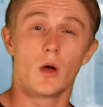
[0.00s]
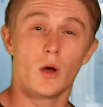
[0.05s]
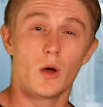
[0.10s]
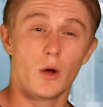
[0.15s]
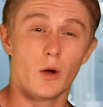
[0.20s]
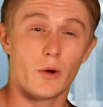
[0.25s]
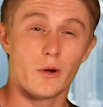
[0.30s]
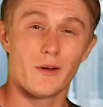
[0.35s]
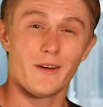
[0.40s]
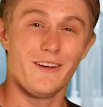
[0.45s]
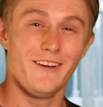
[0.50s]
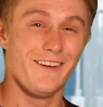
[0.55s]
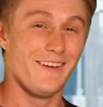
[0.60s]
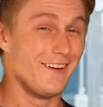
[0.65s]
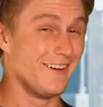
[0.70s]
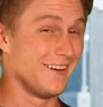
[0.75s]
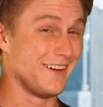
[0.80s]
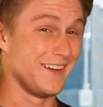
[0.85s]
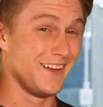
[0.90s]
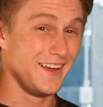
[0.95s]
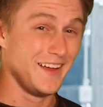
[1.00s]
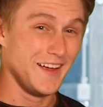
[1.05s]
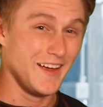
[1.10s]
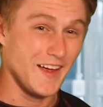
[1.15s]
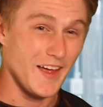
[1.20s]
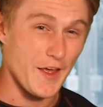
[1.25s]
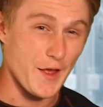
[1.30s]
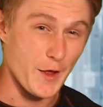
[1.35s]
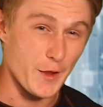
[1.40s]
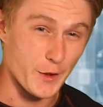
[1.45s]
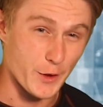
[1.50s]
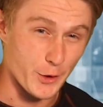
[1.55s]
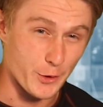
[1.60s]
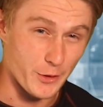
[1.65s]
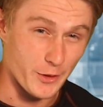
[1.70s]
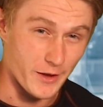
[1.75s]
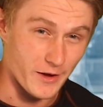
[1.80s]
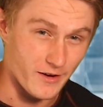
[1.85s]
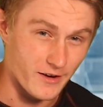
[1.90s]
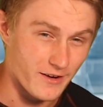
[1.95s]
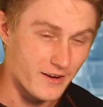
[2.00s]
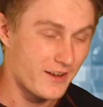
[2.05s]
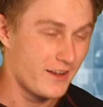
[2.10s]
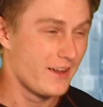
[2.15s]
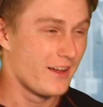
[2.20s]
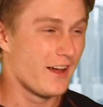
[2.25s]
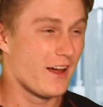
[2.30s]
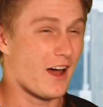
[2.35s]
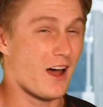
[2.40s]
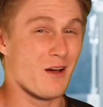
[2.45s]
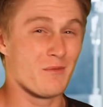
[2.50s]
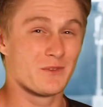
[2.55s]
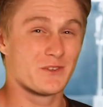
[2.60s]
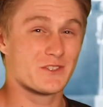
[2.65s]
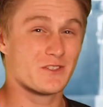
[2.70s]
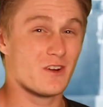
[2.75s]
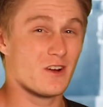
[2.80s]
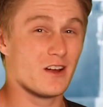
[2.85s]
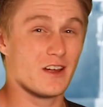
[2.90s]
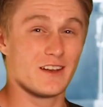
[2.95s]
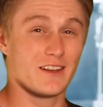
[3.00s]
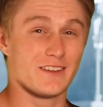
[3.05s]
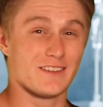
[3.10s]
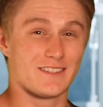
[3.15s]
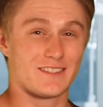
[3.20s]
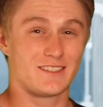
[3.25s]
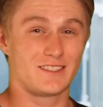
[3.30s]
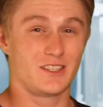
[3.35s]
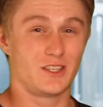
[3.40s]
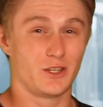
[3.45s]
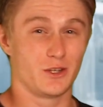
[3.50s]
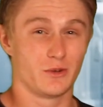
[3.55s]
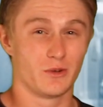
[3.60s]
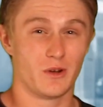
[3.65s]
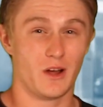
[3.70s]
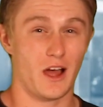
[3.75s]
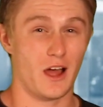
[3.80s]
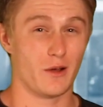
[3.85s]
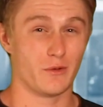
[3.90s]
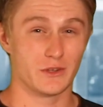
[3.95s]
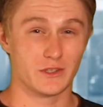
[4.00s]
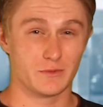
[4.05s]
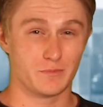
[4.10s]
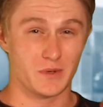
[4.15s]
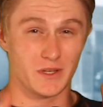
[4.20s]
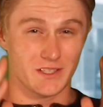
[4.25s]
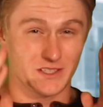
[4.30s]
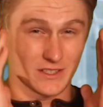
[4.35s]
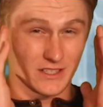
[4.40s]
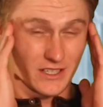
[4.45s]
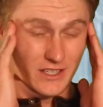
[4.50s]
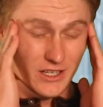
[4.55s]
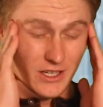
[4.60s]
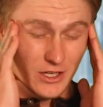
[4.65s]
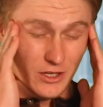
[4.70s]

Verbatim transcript: Oh, hello there. I'm sorry I didn't see you. I was busy